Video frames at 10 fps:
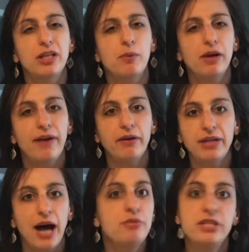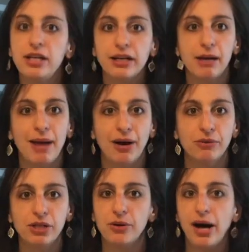aware of how did it come out?
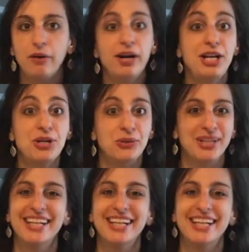You know, how did I do?